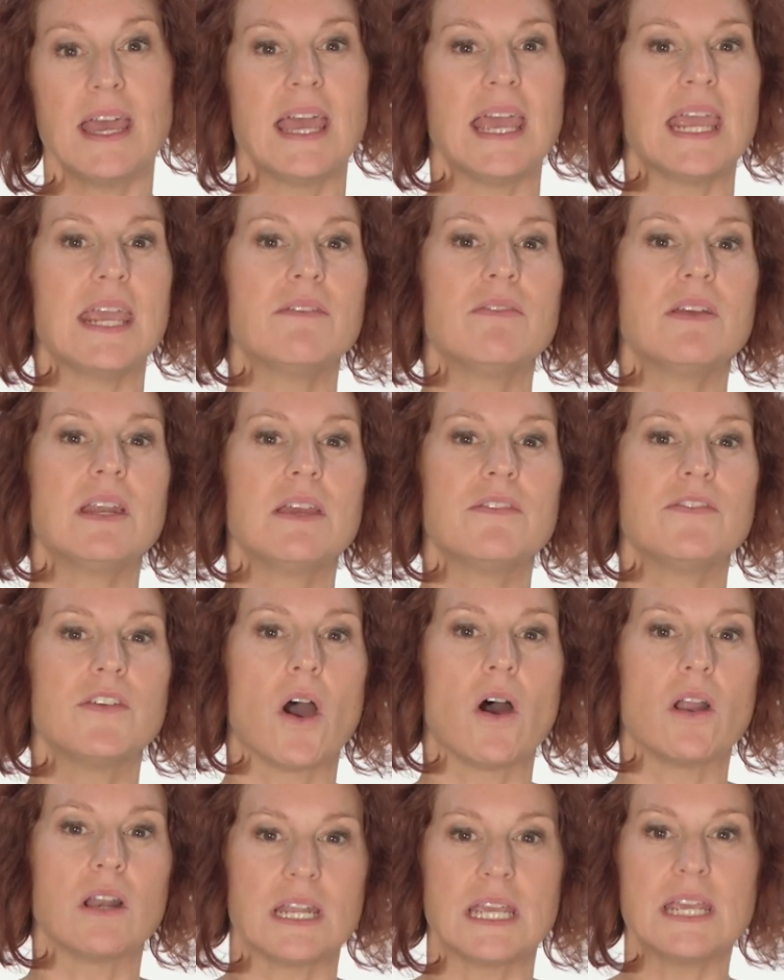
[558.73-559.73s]
even if
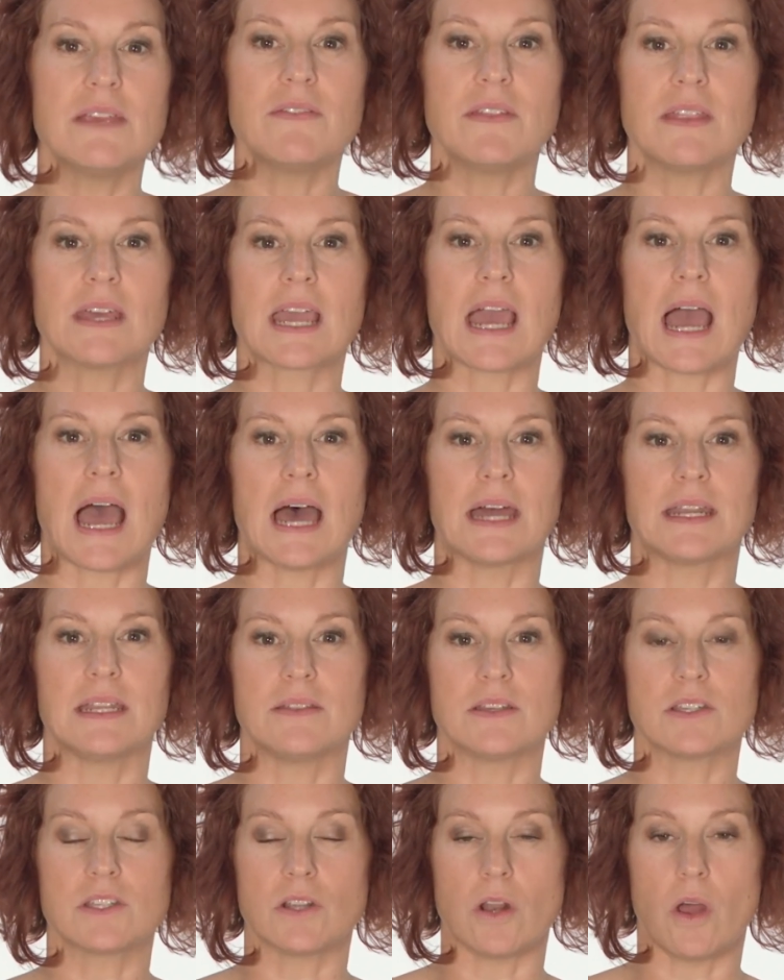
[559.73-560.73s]
you're leaving the card in
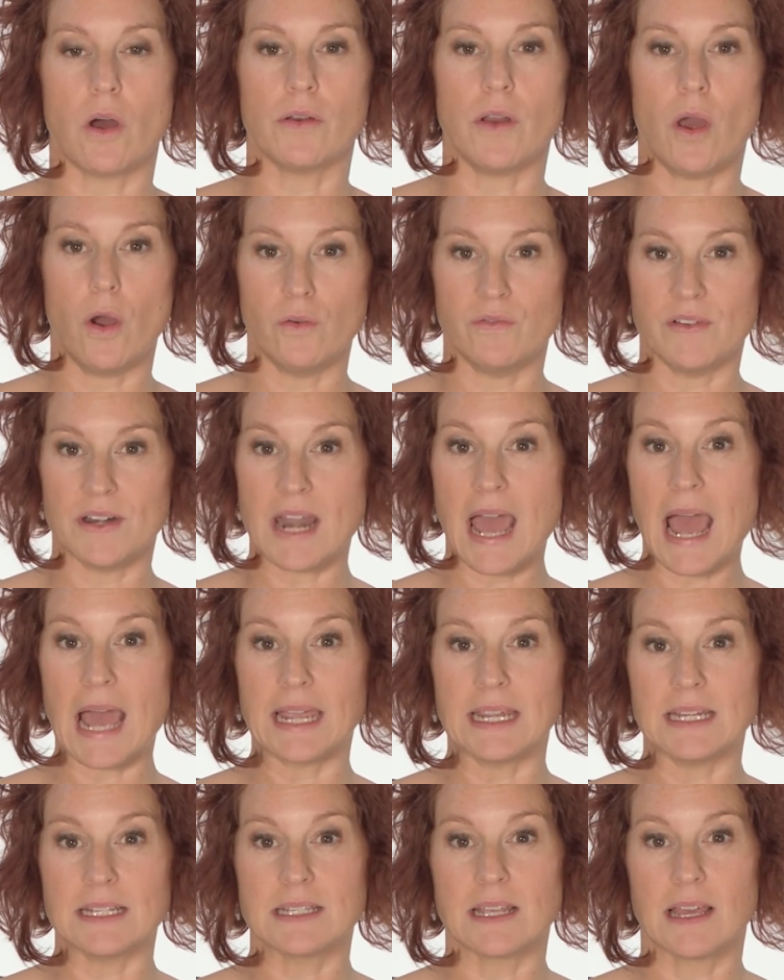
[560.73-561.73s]
the slot
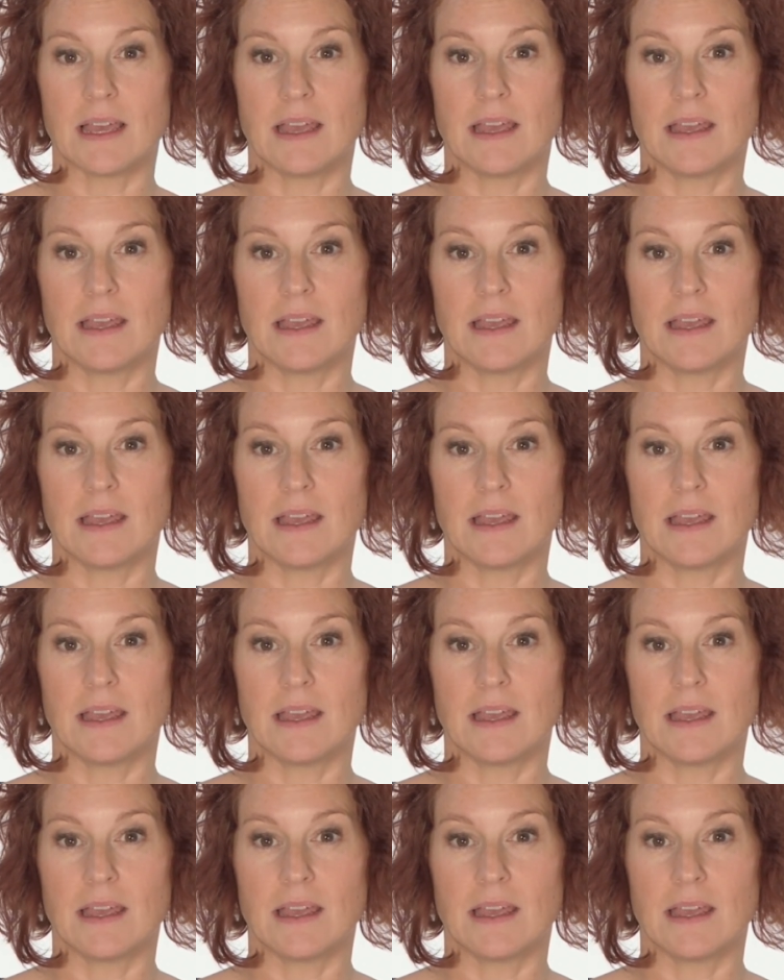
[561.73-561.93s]
overnight.